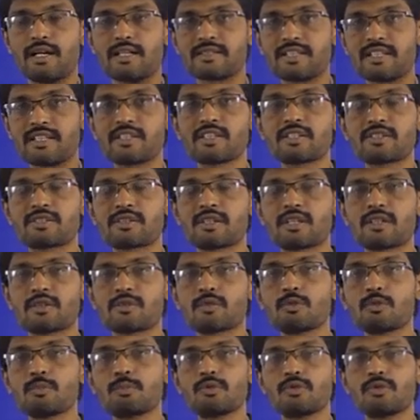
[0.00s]
suggested
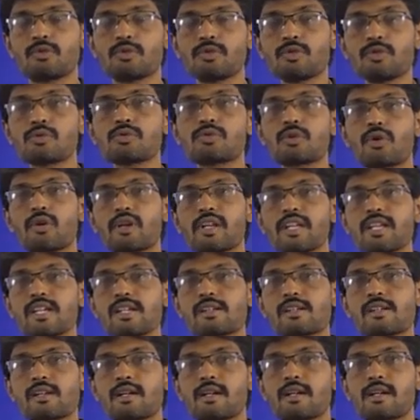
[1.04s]
to use only
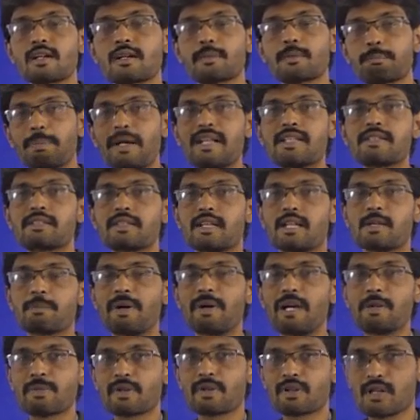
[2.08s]
pulsar laser.
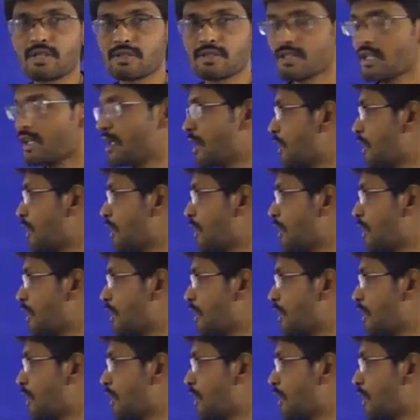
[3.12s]
Why? Because